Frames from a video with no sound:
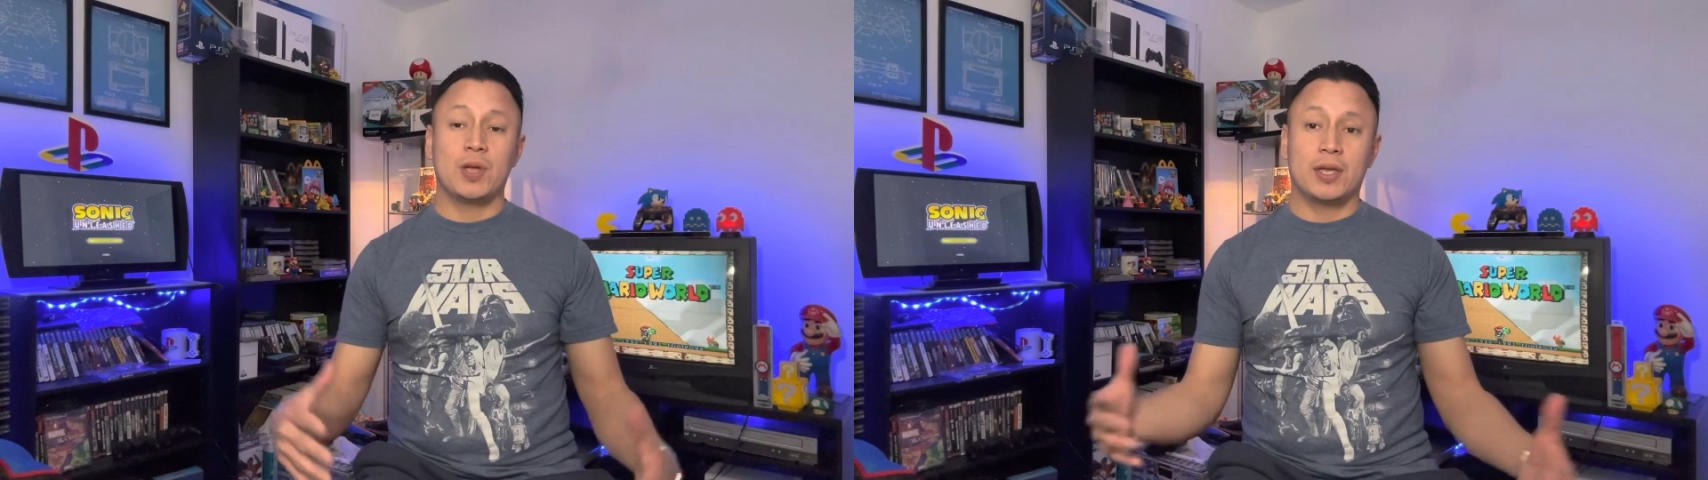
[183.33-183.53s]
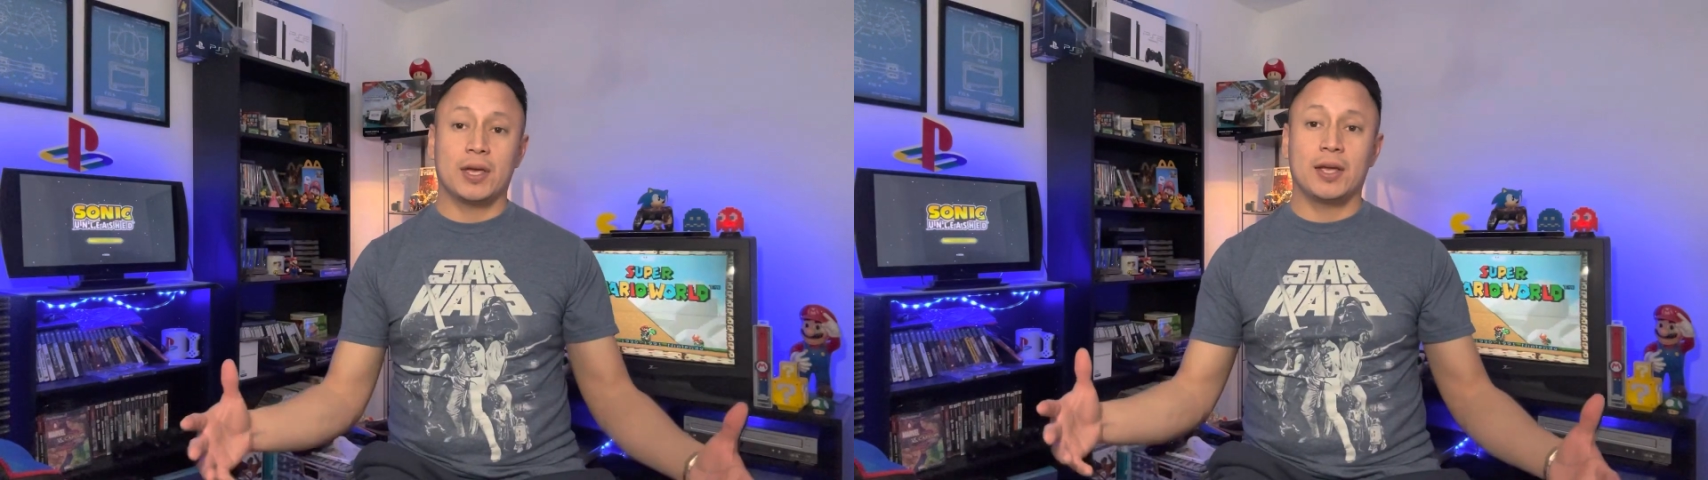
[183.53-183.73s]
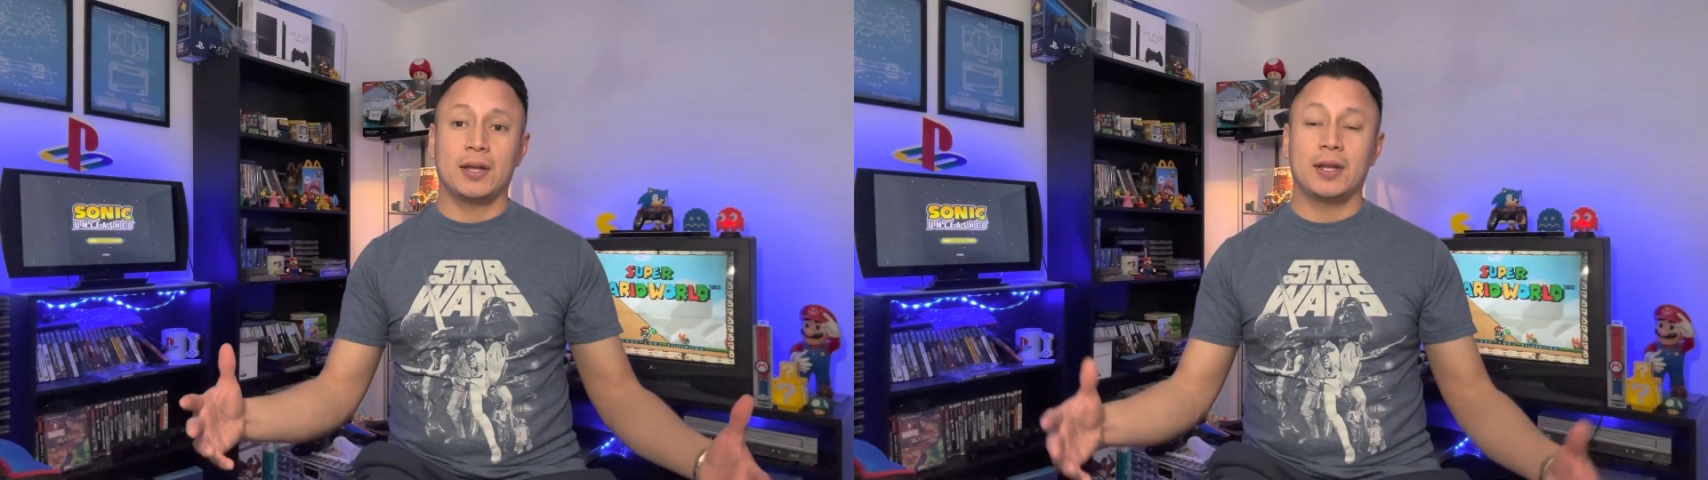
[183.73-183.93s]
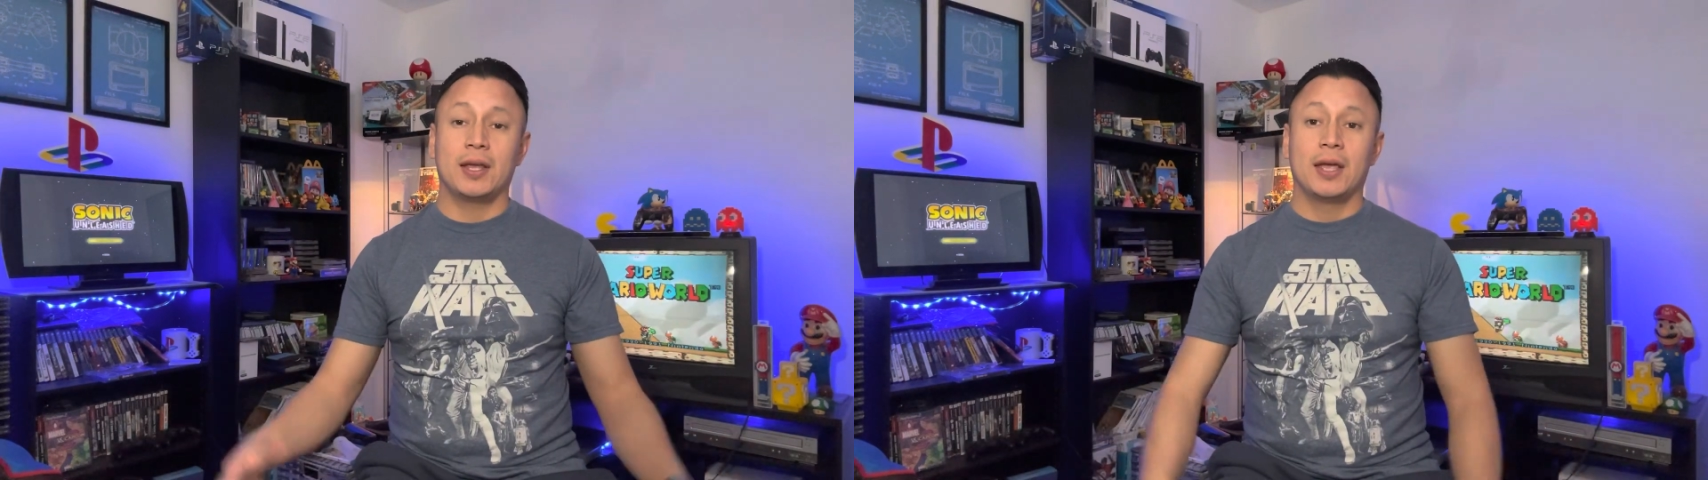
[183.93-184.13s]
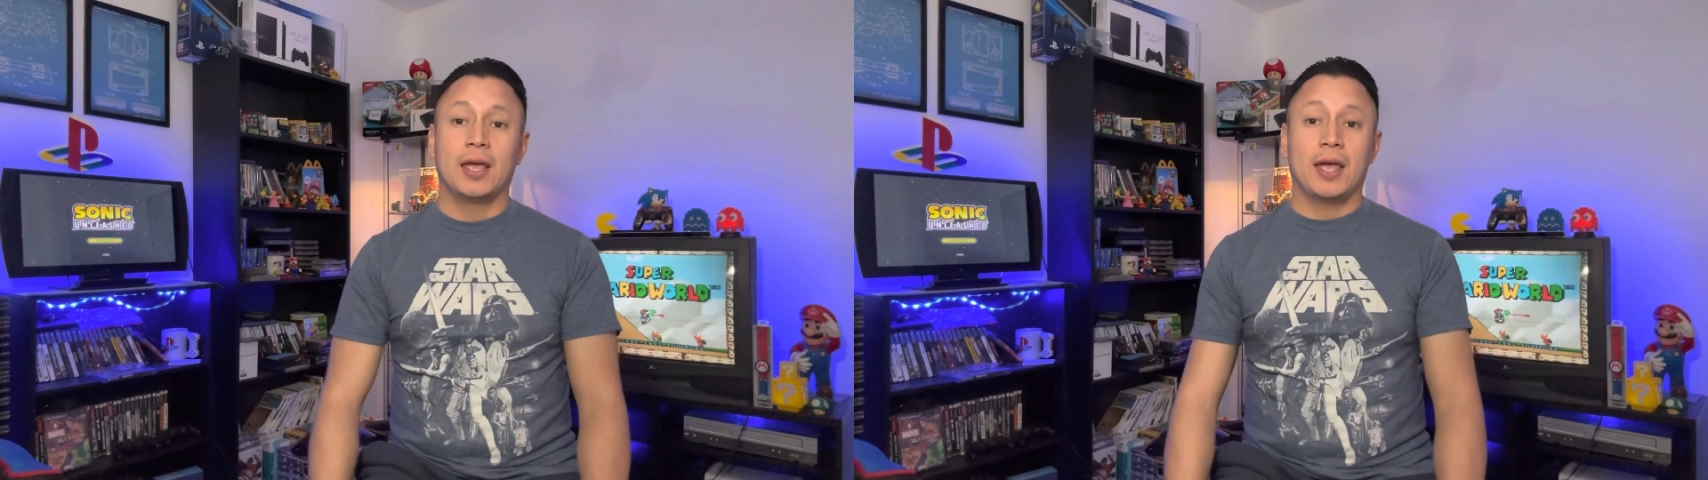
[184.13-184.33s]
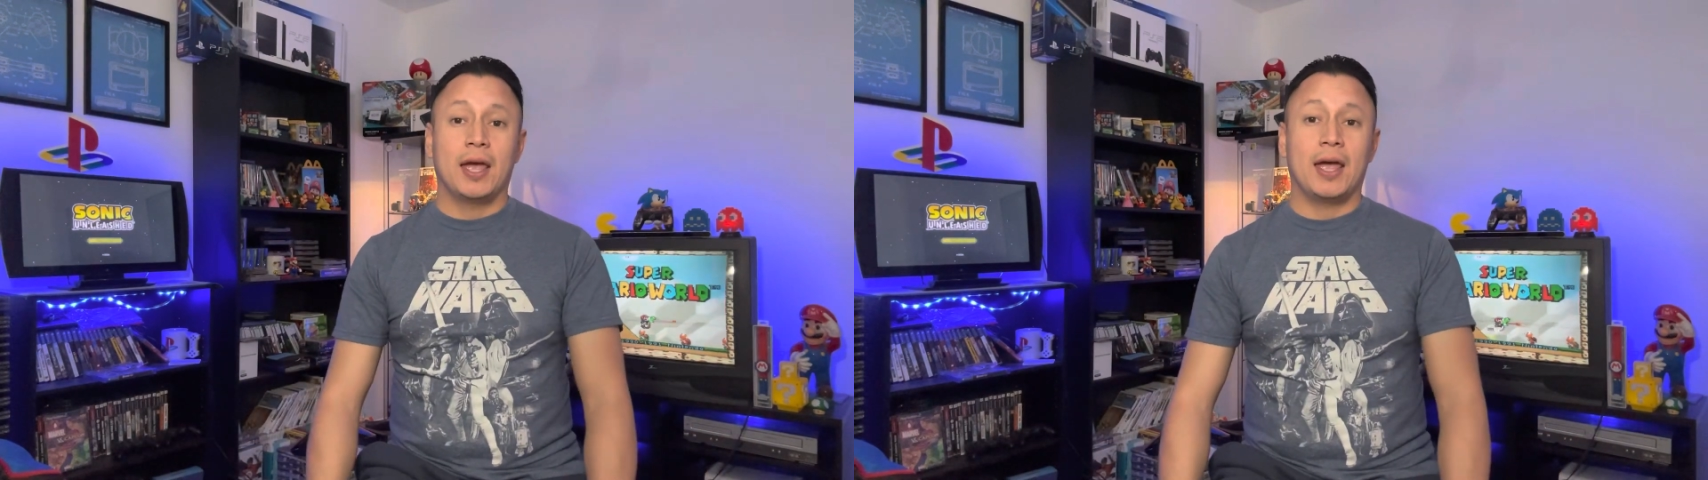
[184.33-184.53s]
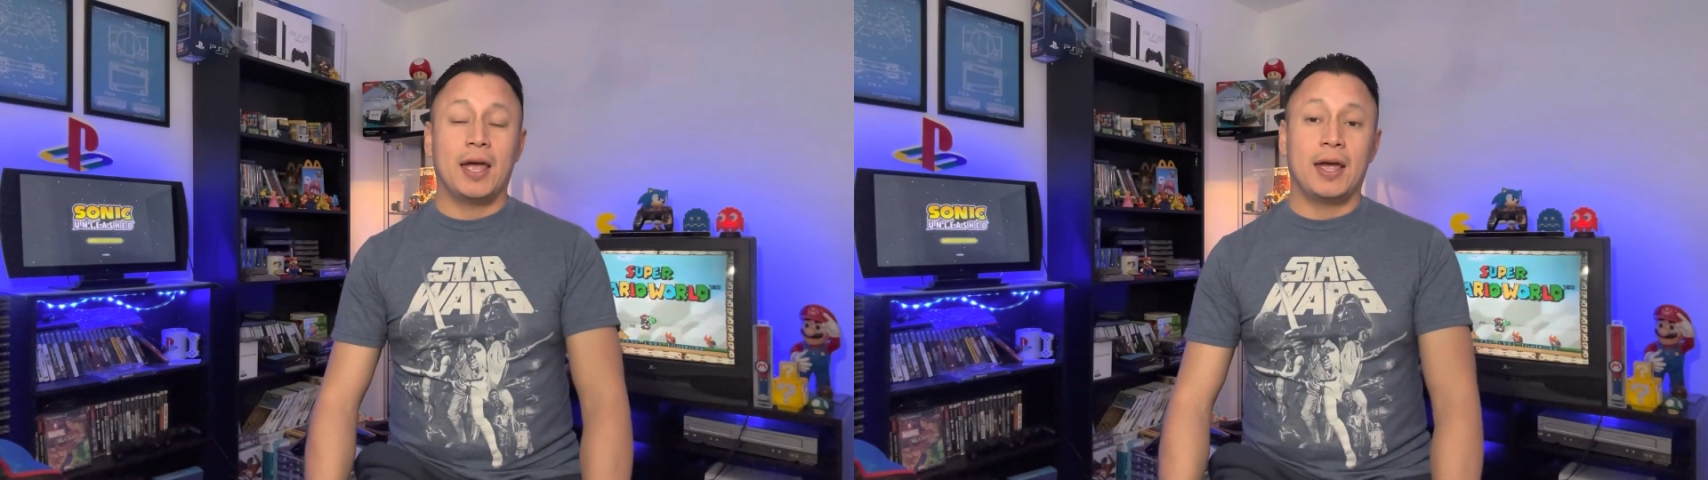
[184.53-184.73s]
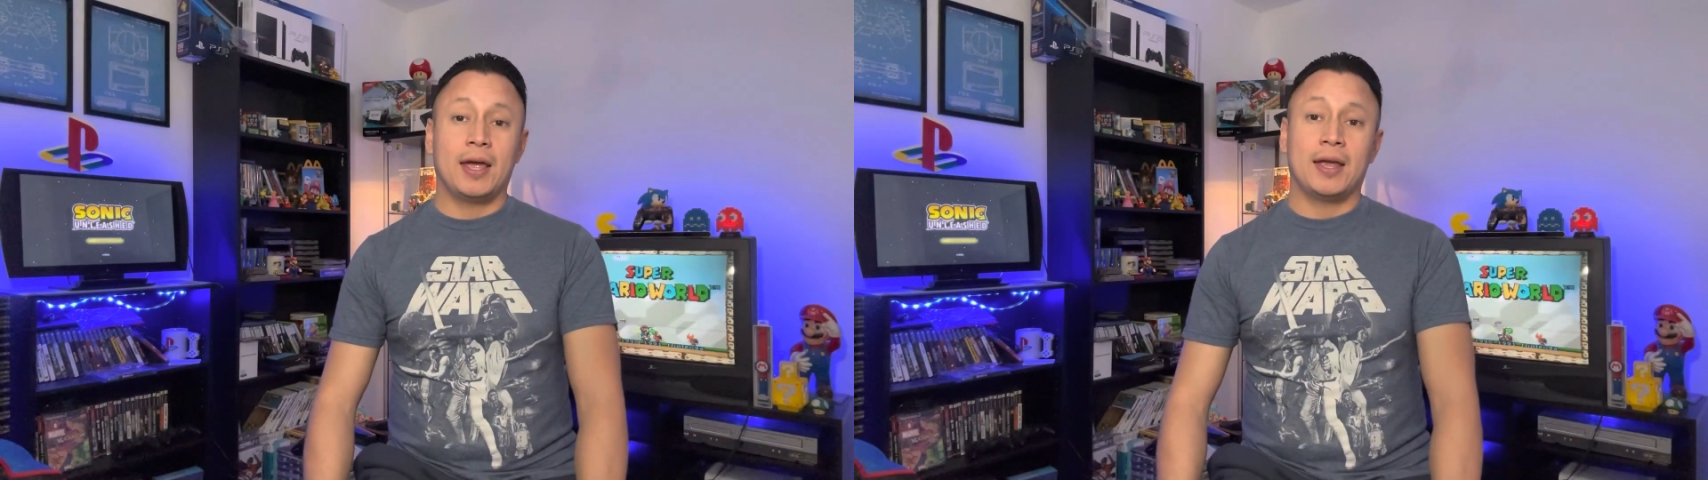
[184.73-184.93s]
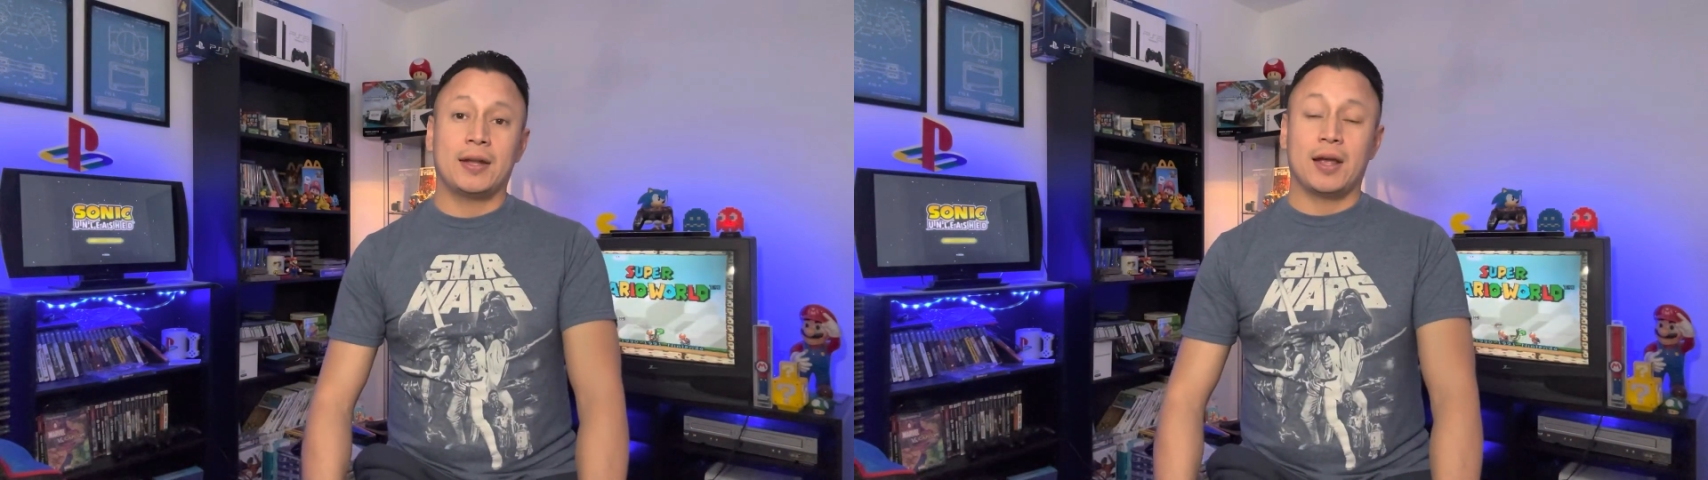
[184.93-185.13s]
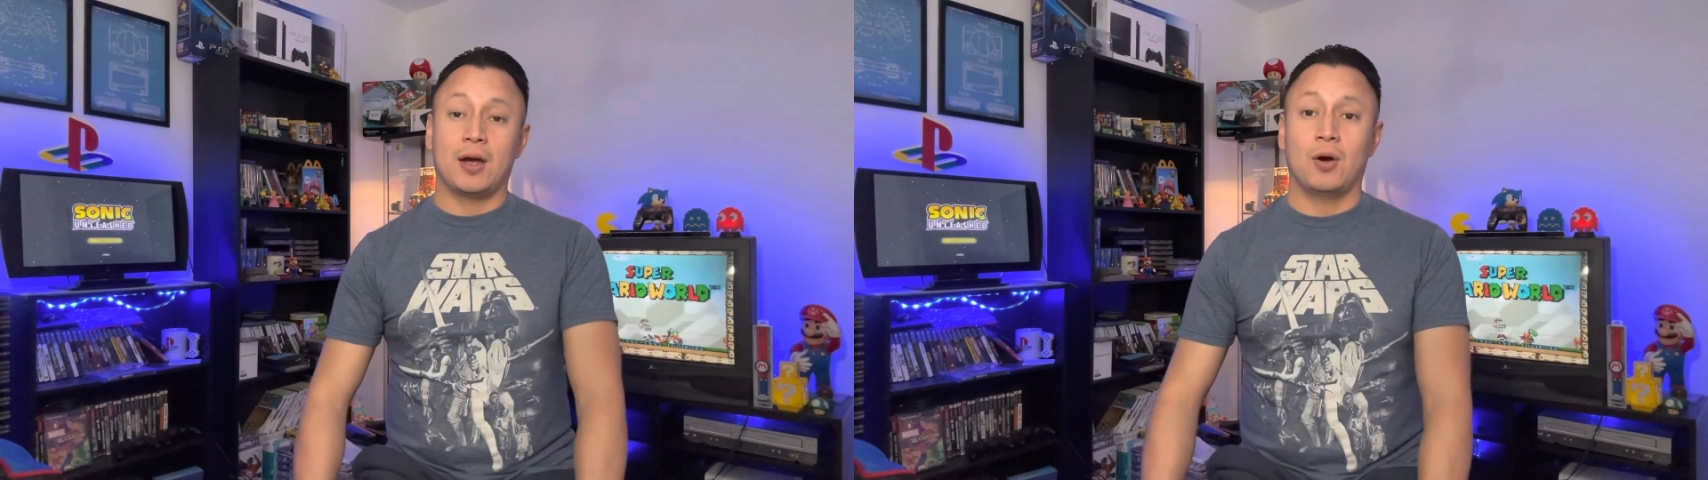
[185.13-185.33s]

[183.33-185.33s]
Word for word: weekend, and